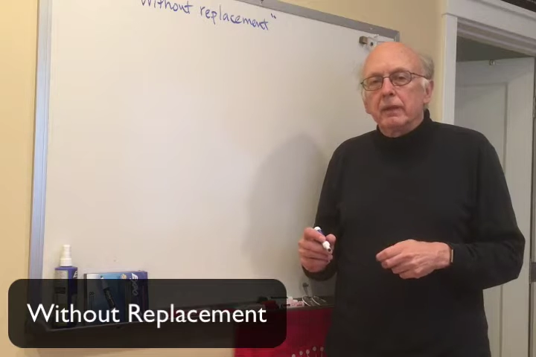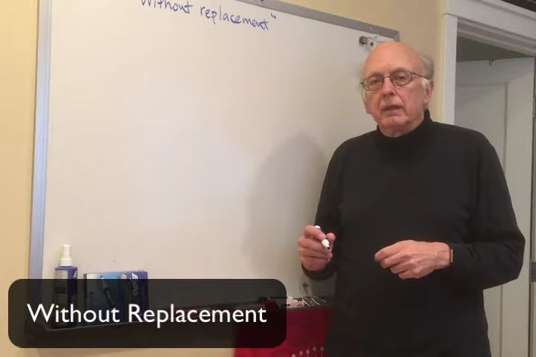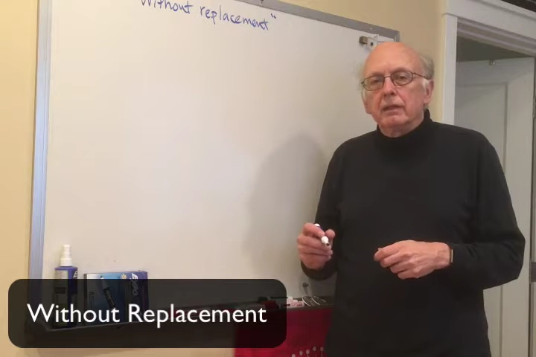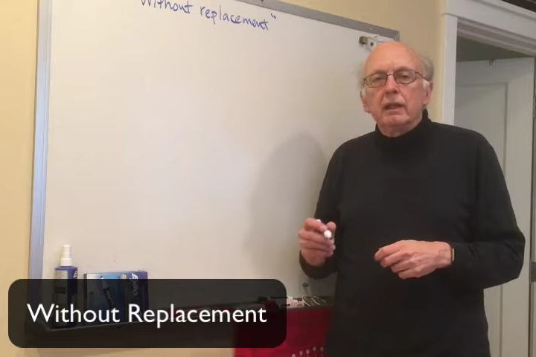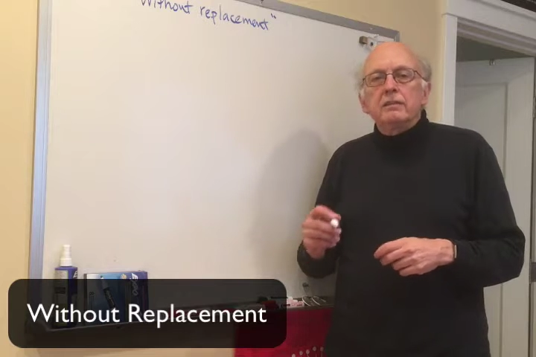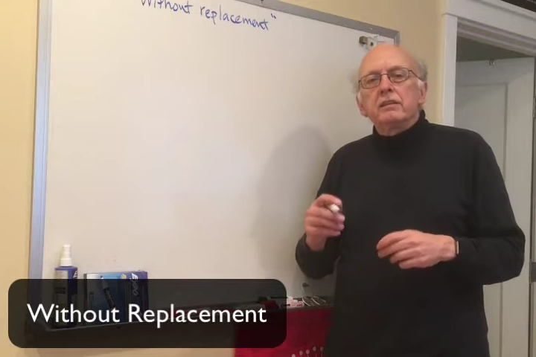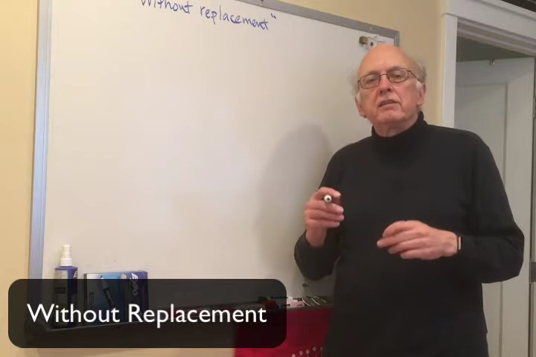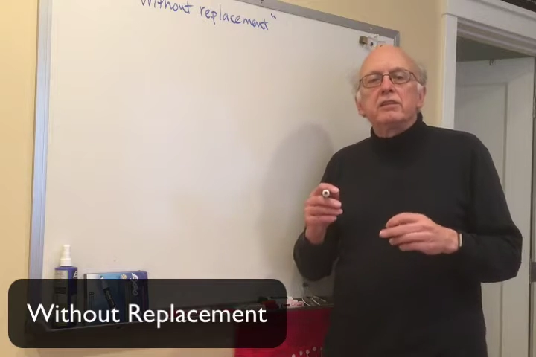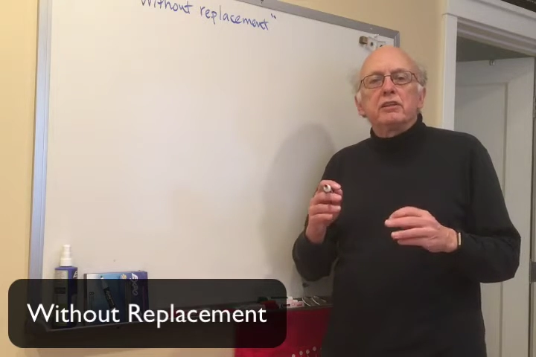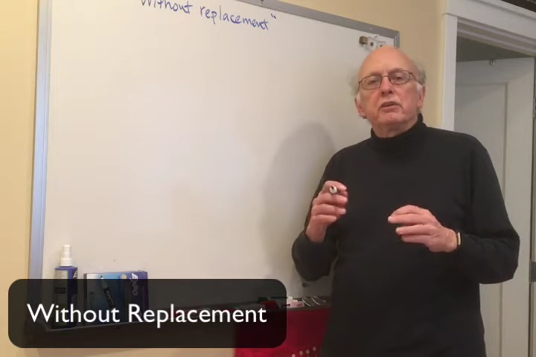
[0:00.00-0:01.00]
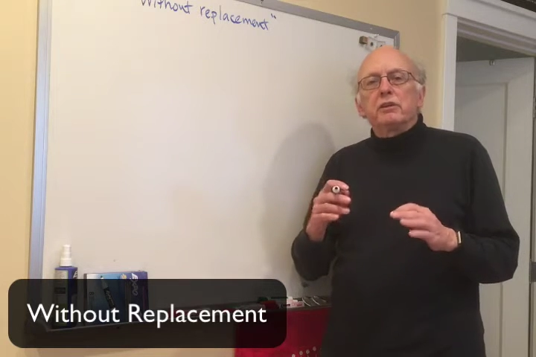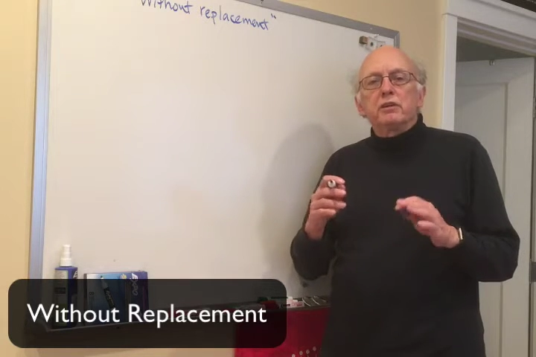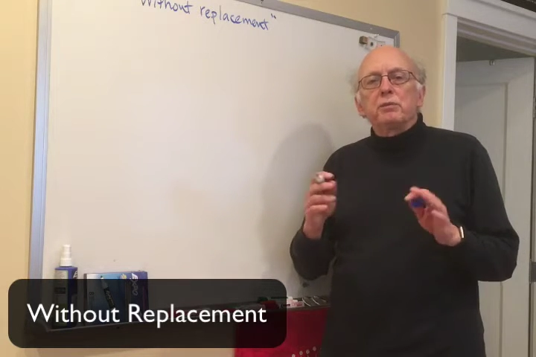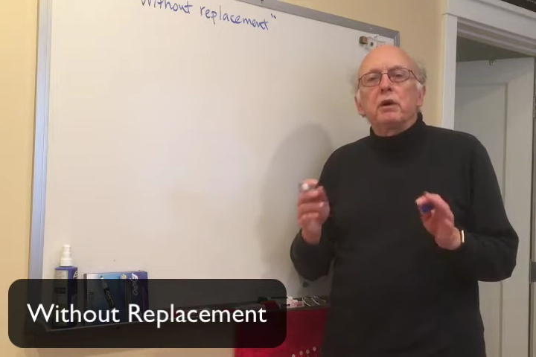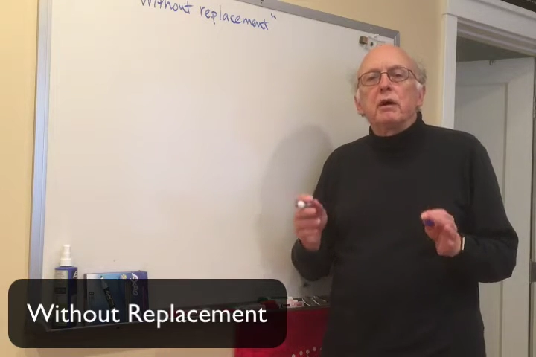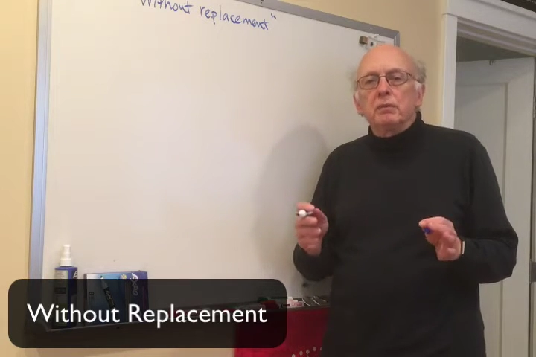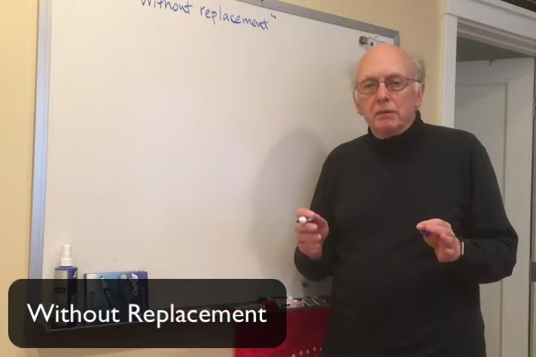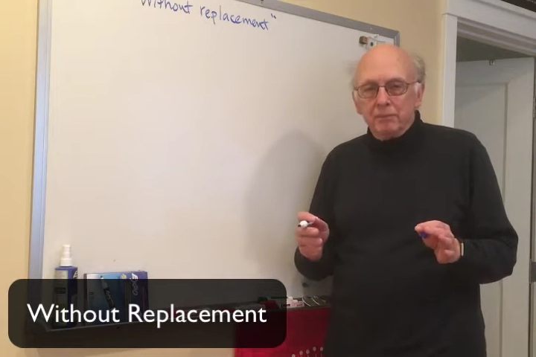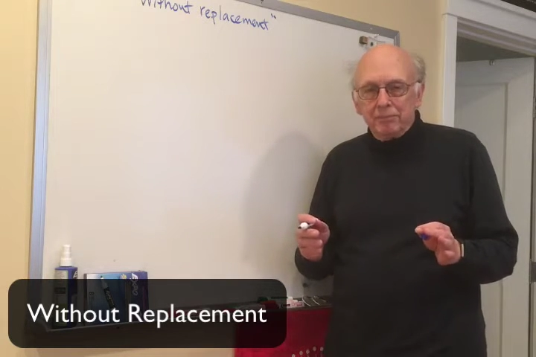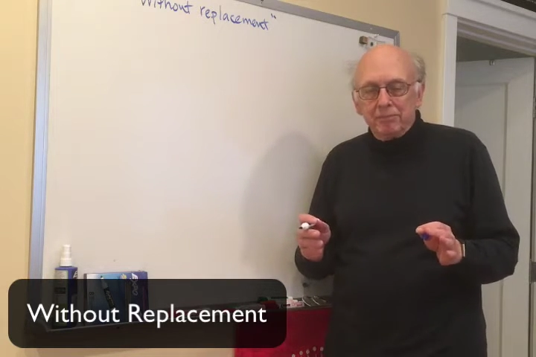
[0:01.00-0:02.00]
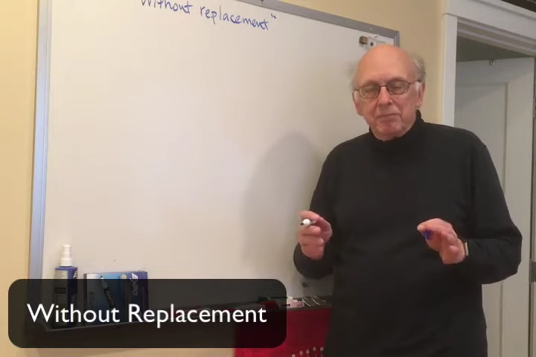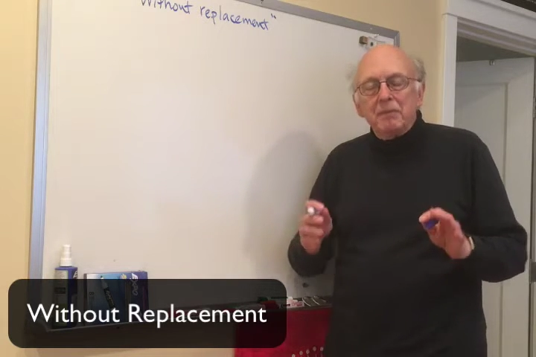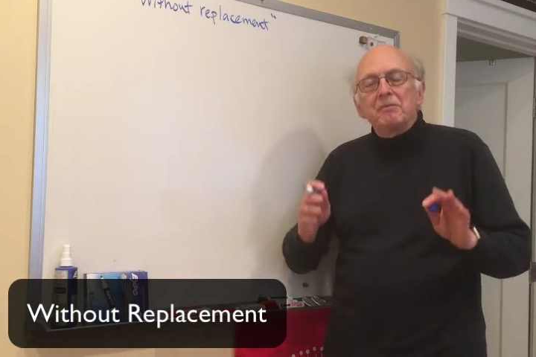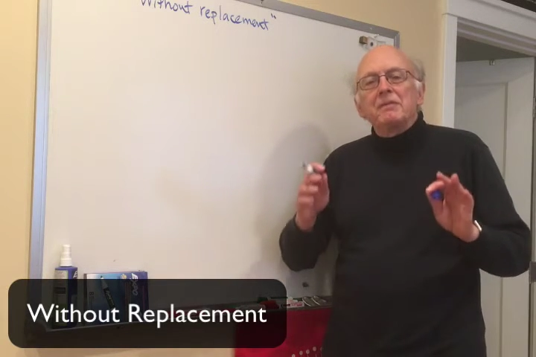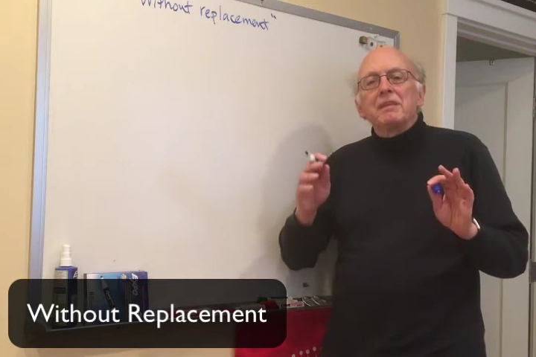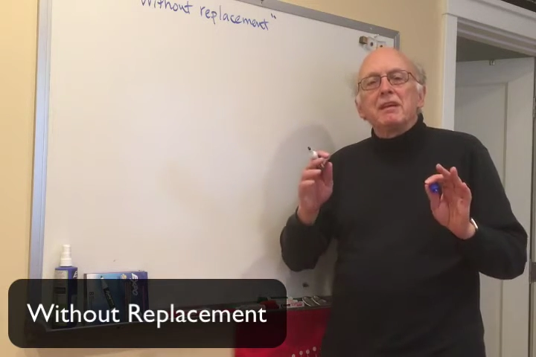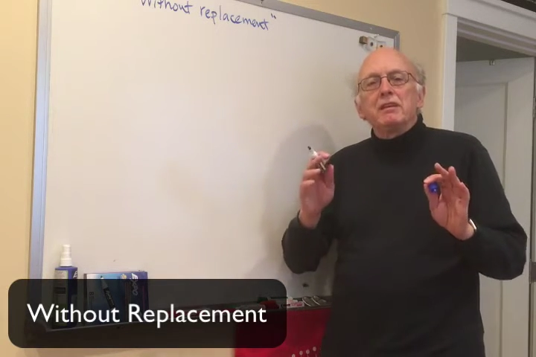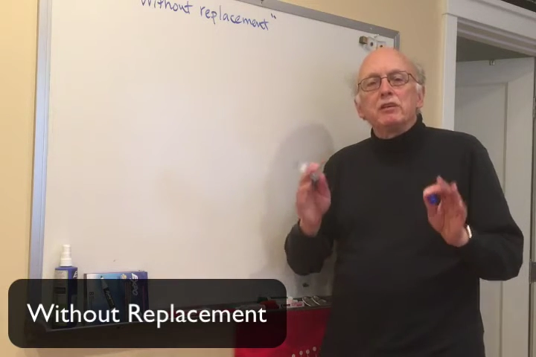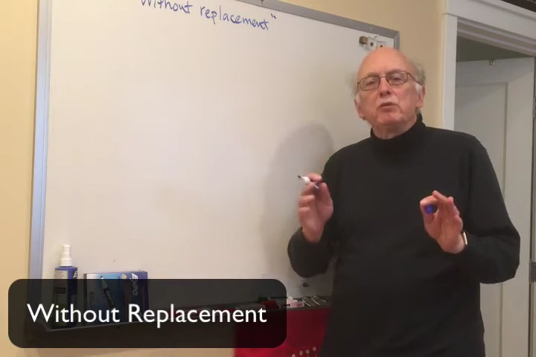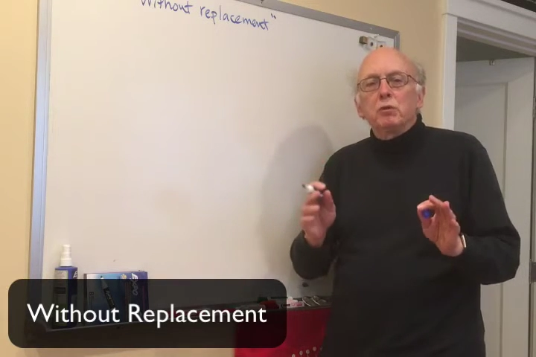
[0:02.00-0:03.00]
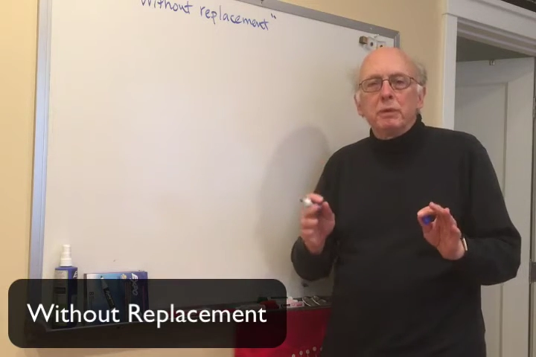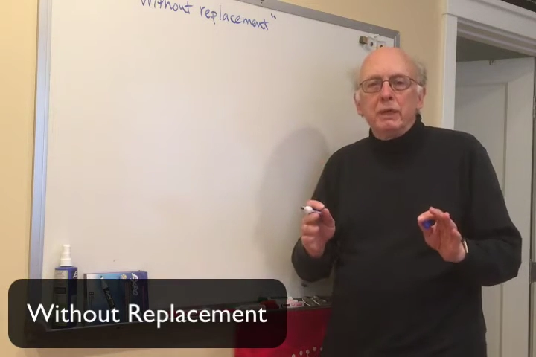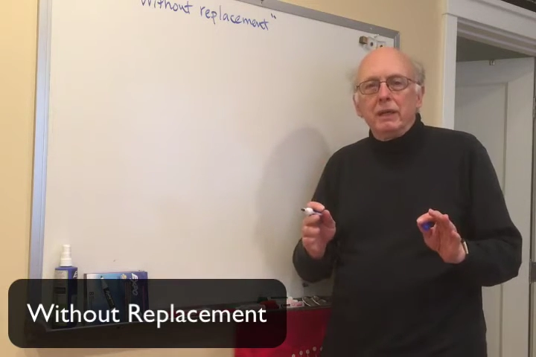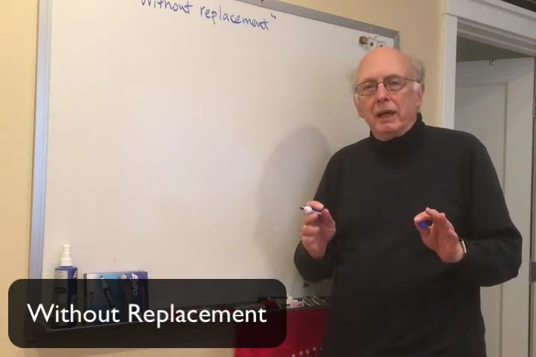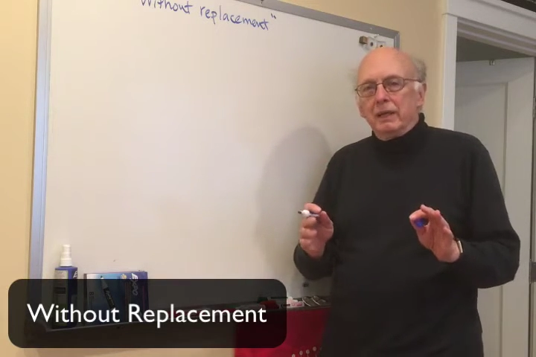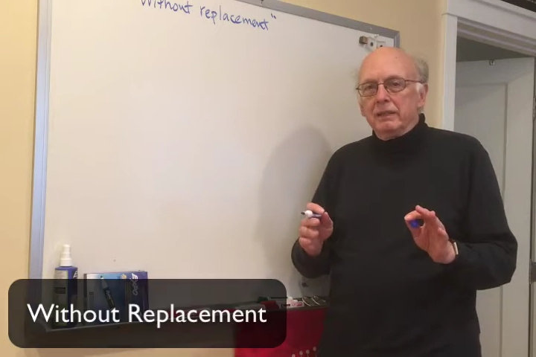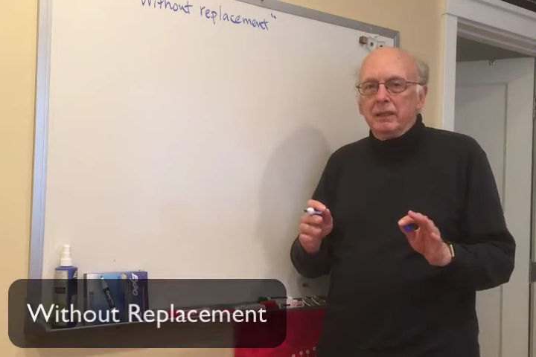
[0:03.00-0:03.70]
Let's consider this problem. This will be an